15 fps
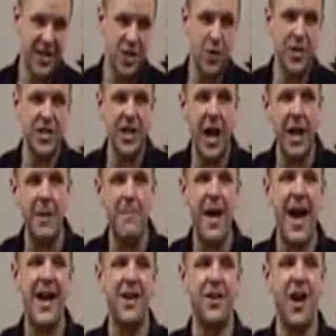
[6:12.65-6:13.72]
So it's not a
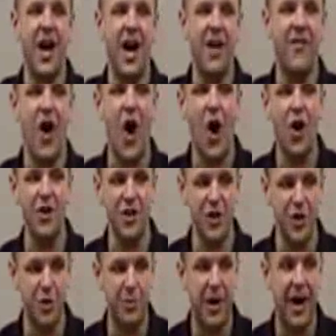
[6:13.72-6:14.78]
matter of are
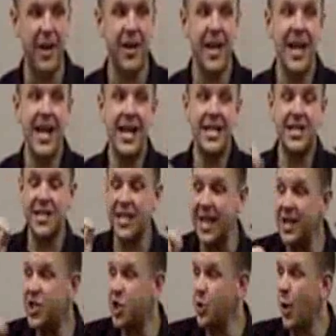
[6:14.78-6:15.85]
you, but
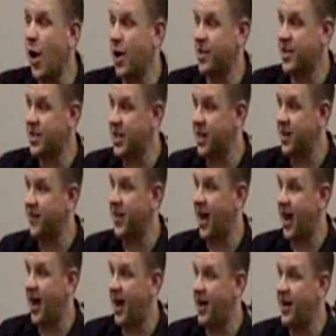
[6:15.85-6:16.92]
since you are the Son of
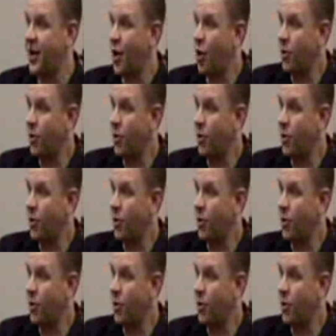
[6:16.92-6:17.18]
God,